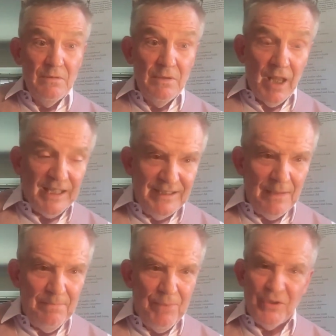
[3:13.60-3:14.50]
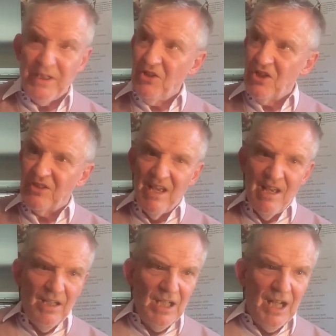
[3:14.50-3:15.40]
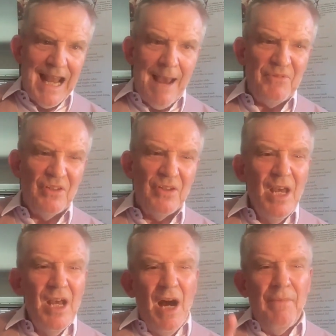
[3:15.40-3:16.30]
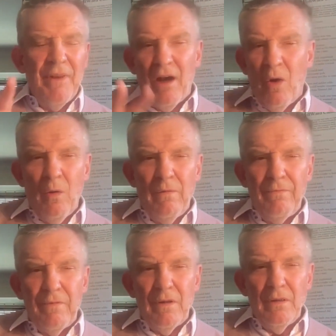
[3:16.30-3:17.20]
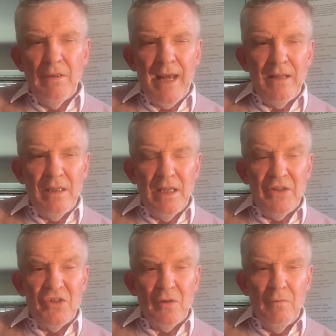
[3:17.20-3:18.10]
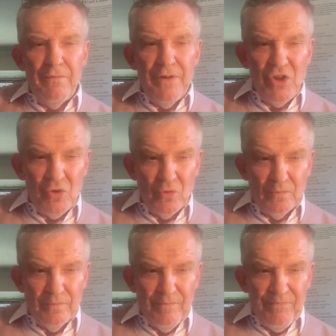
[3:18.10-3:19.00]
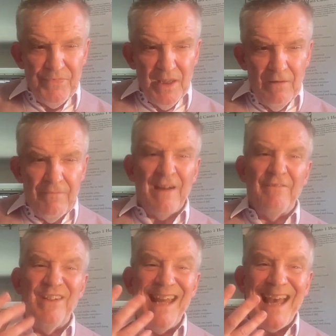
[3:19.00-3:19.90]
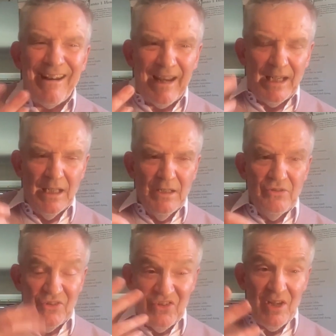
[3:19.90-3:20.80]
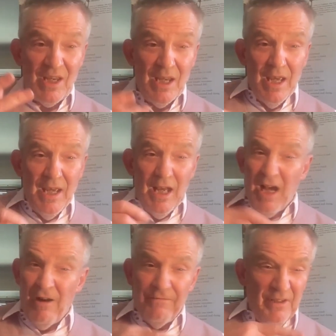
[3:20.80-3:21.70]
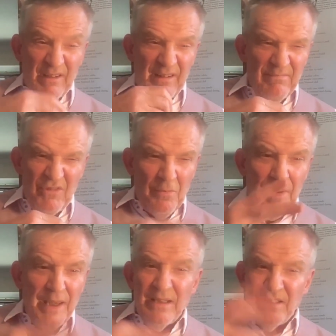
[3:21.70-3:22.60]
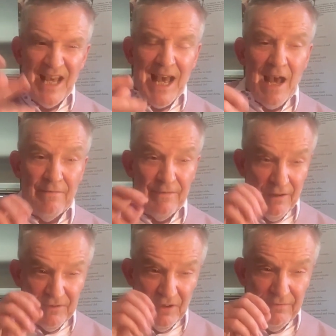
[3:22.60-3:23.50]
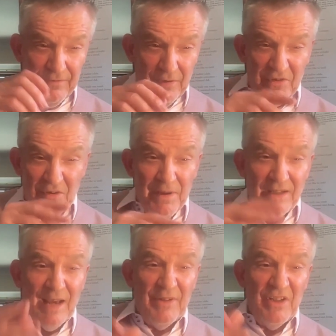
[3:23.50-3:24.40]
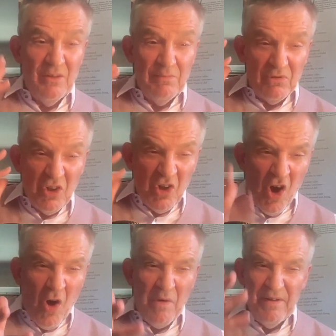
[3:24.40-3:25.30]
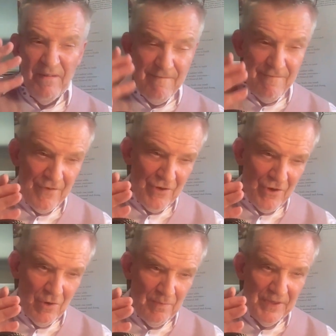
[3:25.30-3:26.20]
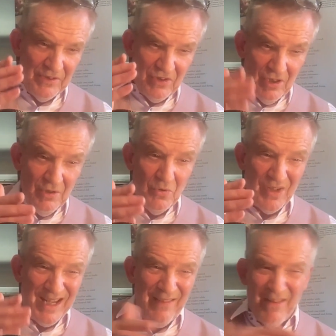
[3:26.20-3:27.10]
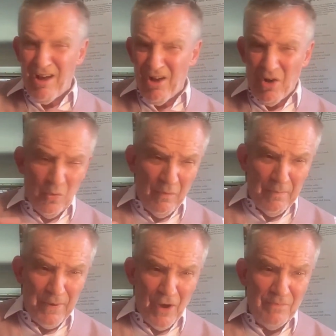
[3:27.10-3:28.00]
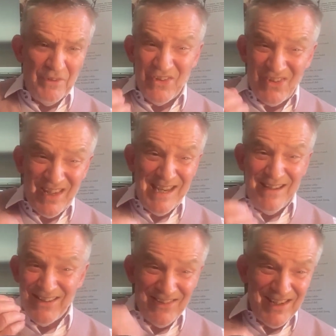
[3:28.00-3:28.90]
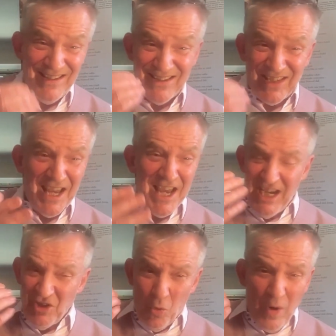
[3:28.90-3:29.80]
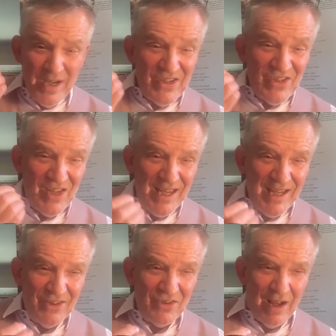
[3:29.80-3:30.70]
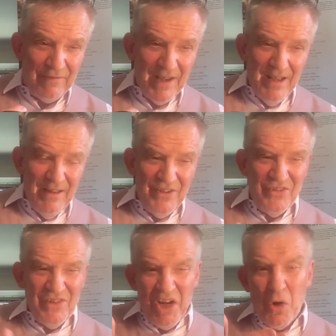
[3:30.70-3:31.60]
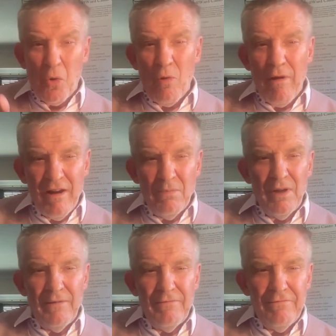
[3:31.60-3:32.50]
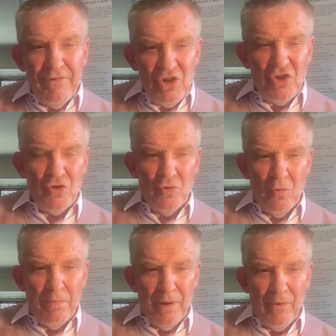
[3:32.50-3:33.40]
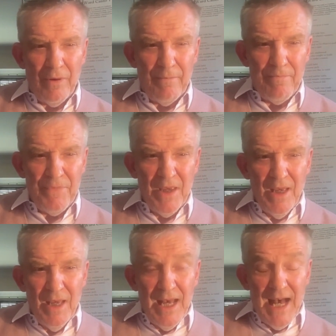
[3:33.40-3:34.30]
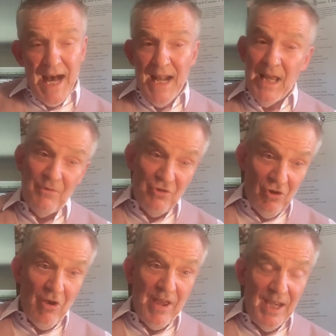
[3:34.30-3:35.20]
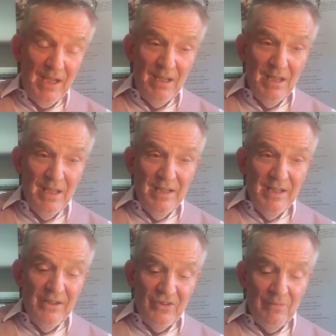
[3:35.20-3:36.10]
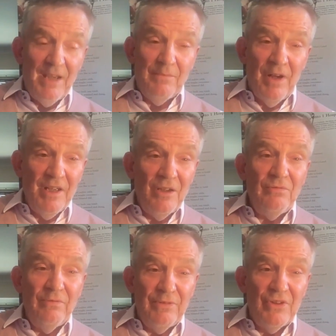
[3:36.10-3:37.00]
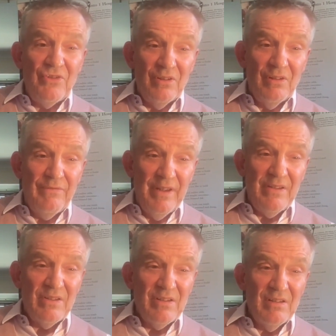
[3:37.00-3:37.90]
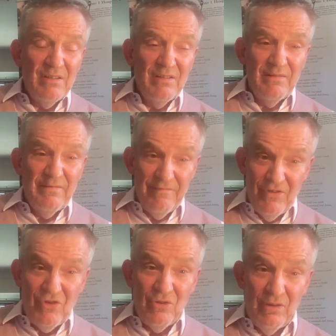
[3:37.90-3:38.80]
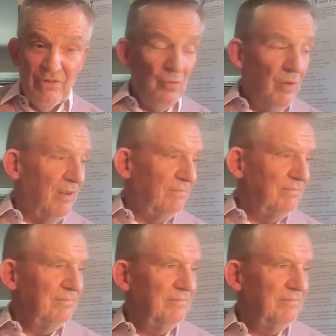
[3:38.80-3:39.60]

like a dead body, just collapses. I mean, the whole of Dante is so visual. In fact, videre, to see, after to be and to have, after the verbs to be and to have, is the most common verb that's used in the whole of the poem. To see, to see, to see. He's always seeing stuff. This is an incredibly visual poem. And I'm trying to make my own version of this visual as well.